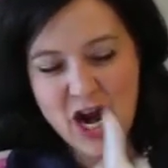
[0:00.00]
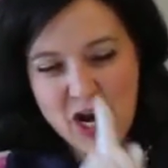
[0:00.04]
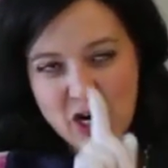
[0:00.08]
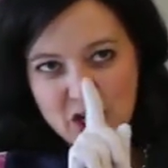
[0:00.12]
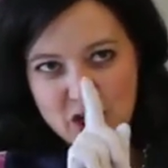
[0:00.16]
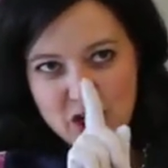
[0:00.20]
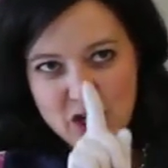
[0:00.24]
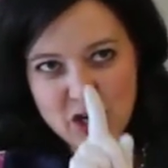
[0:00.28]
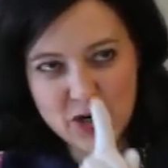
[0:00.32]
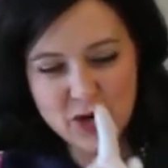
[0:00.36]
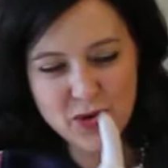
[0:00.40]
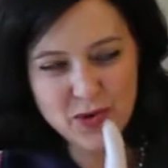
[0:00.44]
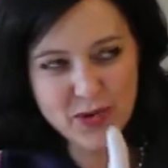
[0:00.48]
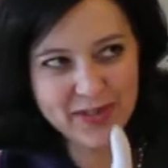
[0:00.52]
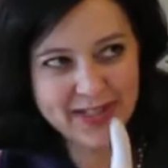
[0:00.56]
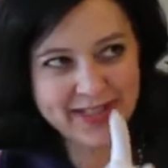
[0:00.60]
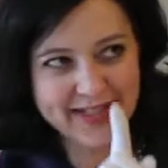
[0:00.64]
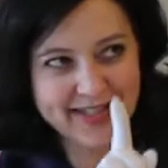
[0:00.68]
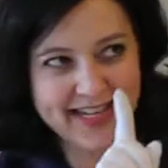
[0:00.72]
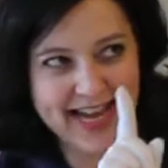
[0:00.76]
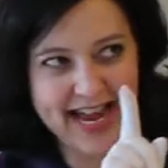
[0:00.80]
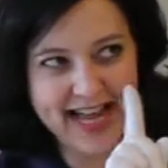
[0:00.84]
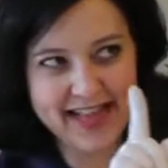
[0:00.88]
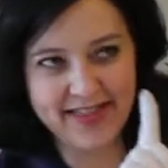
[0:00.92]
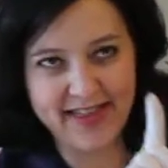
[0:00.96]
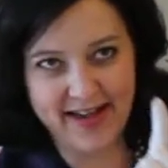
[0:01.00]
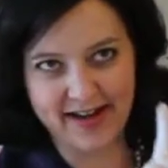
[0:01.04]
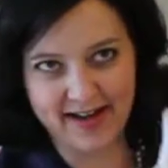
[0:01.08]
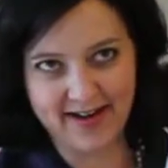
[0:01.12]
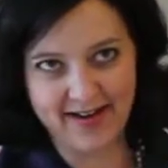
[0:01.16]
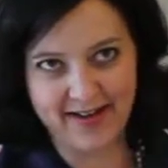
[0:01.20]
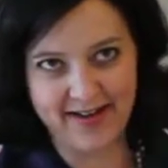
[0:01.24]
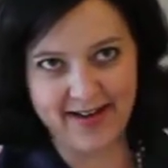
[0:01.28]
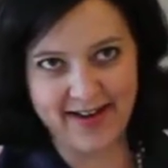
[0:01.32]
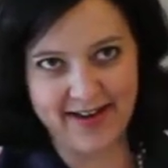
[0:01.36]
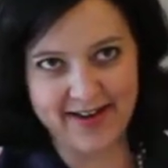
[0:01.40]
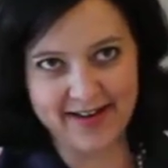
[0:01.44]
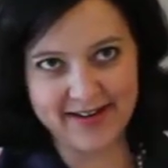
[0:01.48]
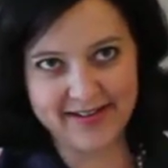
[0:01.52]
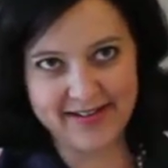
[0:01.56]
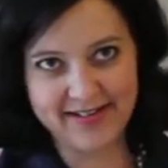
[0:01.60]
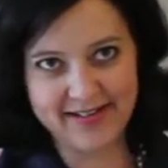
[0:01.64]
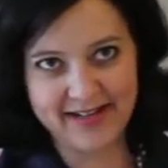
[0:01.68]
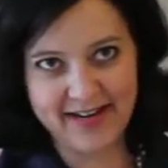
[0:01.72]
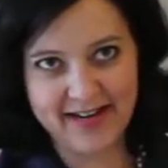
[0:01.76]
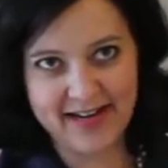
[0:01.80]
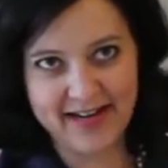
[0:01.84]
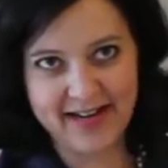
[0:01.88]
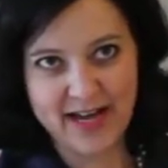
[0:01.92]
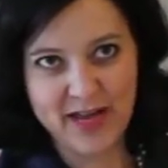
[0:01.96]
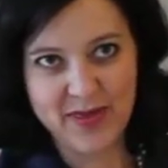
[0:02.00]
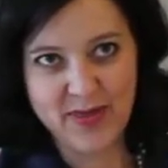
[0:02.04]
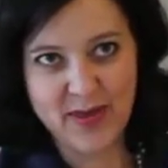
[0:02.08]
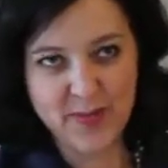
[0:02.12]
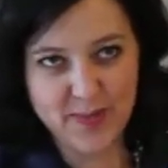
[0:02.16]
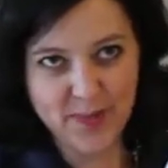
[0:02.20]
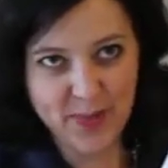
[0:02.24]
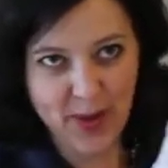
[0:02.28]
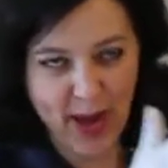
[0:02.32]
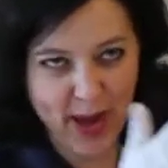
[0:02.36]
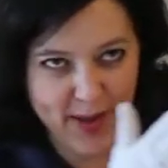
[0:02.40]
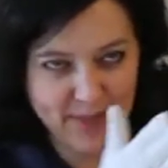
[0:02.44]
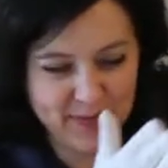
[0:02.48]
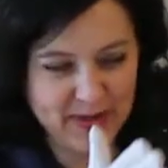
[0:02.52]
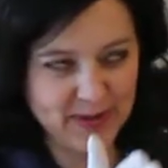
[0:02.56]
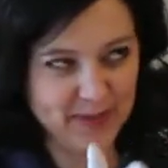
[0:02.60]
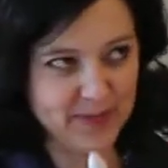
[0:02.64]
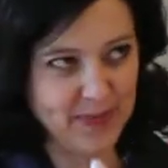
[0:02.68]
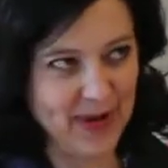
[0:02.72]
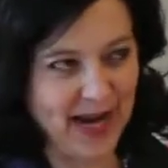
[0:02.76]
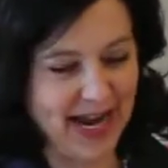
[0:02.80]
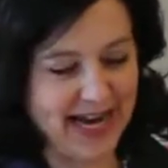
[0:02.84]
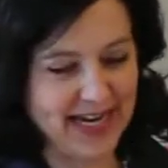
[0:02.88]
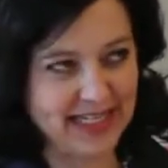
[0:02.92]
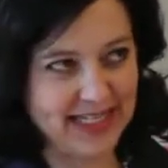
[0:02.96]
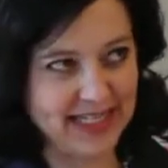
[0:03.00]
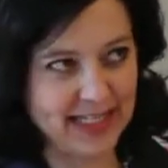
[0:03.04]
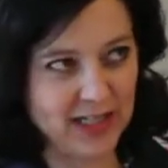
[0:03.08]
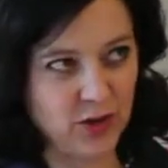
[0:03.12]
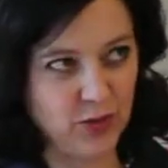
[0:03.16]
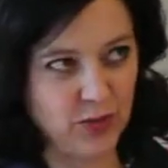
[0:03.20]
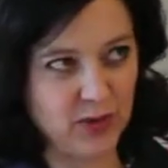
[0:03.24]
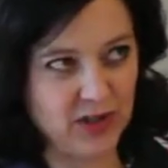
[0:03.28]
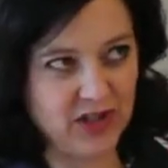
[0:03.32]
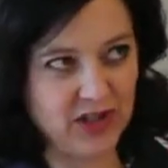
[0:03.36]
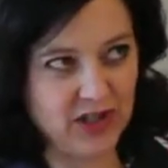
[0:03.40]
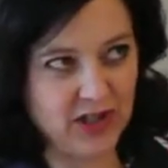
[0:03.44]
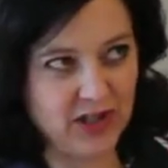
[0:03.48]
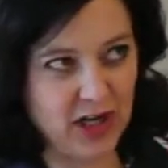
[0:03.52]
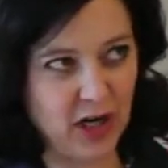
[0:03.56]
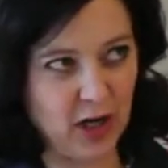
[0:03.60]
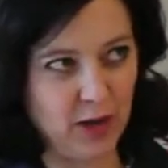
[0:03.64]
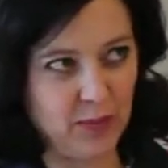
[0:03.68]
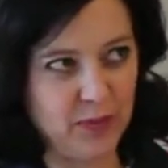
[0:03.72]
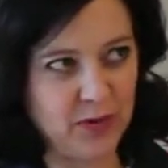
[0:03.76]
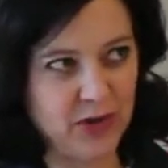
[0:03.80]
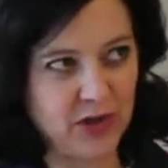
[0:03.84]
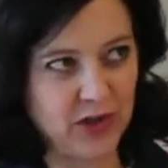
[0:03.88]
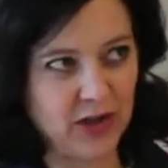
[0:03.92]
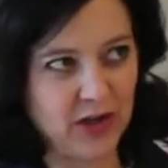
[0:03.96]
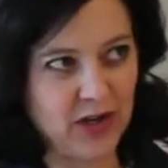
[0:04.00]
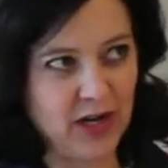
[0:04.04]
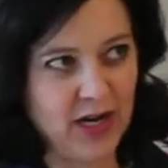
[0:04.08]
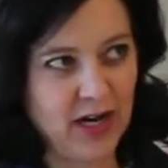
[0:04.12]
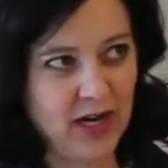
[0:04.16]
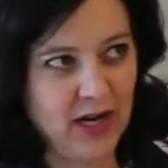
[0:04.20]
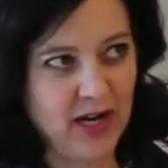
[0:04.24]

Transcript: You said that art, that public places with sculpture,